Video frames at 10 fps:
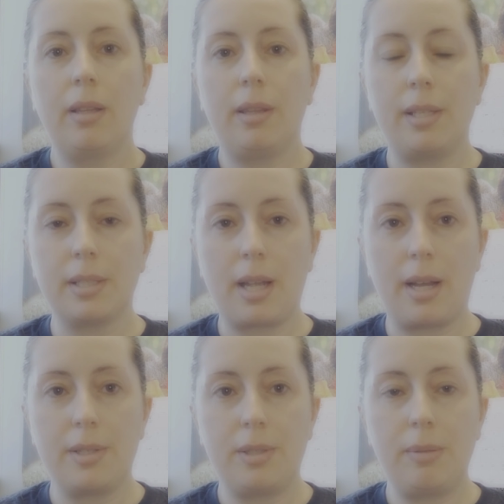This
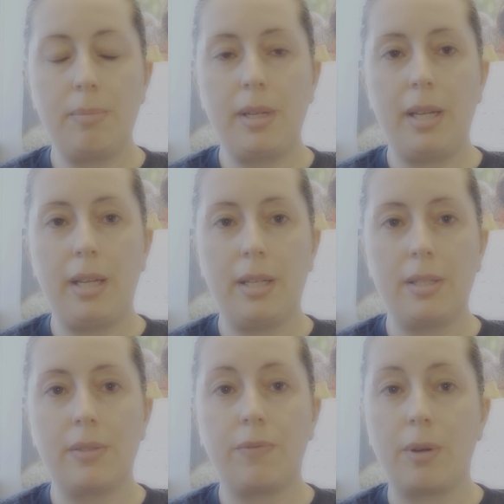costume
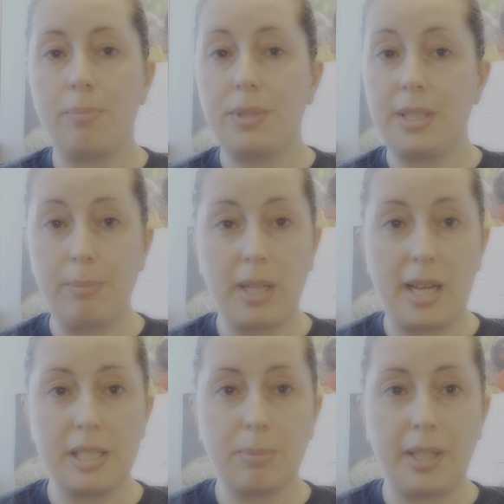is from
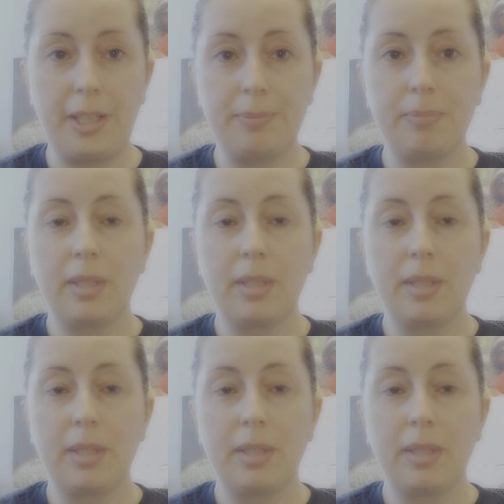SimCosplay.